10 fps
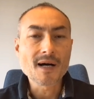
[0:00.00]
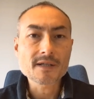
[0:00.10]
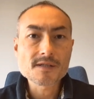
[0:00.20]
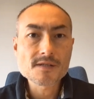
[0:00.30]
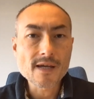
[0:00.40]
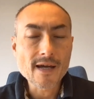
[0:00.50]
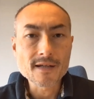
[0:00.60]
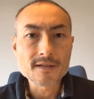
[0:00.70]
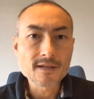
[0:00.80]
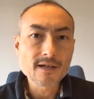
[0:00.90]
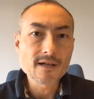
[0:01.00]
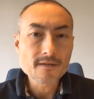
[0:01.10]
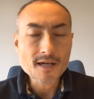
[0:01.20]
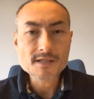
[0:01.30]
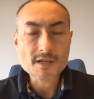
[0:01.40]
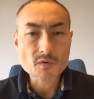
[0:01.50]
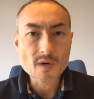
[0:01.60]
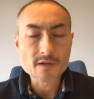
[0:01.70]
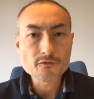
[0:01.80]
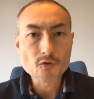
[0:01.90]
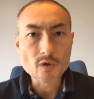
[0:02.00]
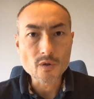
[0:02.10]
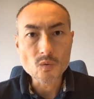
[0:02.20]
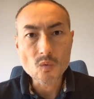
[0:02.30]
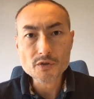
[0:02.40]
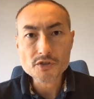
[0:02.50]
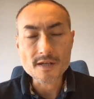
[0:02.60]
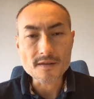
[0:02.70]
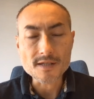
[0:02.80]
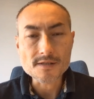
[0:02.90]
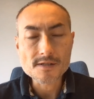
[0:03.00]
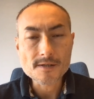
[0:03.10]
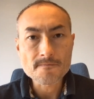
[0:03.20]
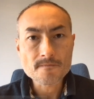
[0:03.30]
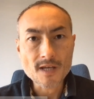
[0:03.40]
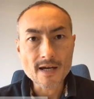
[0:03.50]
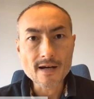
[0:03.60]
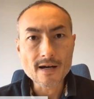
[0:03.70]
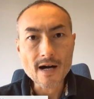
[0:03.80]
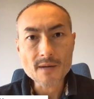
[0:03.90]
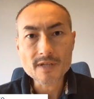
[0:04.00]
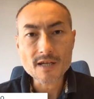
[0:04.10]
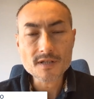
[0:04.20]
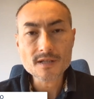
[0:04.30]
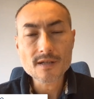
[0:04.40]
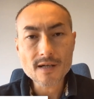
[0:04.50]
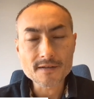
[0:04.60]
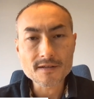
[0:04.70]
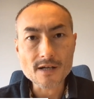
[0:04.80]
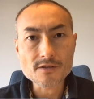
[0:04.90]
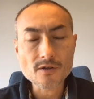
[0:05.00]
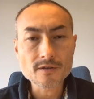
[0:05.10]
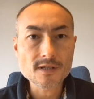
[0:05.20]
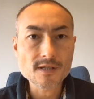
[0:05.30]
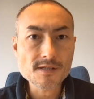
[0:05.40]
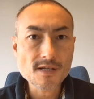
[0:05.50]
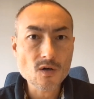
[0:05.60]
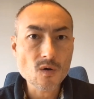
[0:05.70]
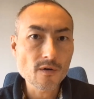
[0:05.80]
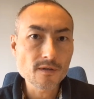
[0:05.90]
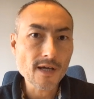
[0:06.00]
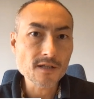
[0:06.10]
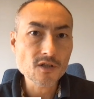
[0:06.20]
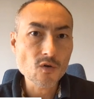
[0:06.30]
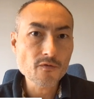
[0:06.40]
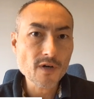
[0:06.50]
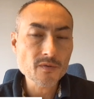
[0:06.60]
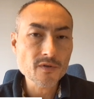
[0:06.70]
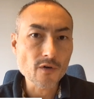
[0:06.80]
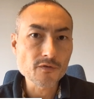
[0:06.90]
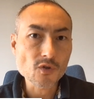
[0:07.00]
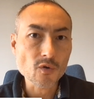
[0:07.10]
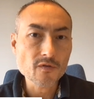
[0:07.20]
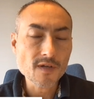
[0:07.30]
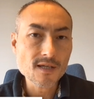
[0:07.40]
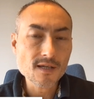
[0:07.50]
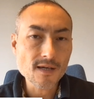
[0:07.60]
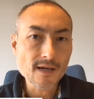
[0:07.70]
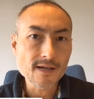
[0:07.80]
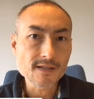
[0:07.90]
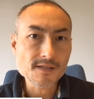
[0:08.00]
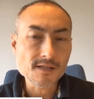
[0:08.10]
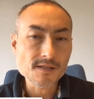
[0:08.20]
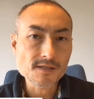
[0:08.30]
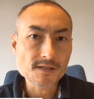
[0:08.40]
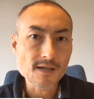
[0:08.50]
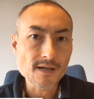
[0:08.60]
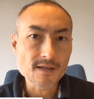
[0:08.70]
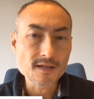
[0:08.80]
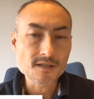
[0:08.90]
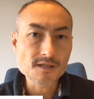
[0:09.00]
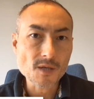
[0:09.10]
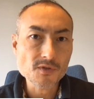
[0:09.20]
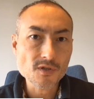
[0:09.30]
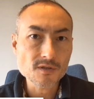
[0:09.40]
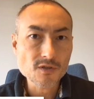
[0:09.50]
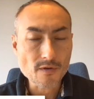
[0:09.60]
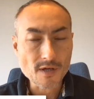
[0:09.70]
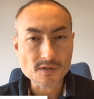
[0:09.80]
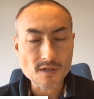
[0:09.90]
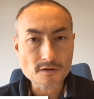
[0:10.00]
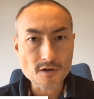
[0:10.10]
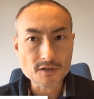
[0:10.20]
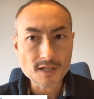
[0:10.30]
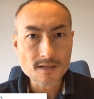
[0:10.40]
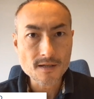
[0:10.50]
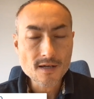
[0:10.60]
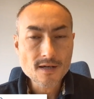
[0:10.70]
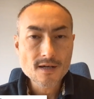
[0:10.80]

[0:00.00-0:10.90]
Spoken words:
Max, and thanks everyone for watching this. I'm David Andreasson, CEO and co-founder of Stockwik since the inception 2013.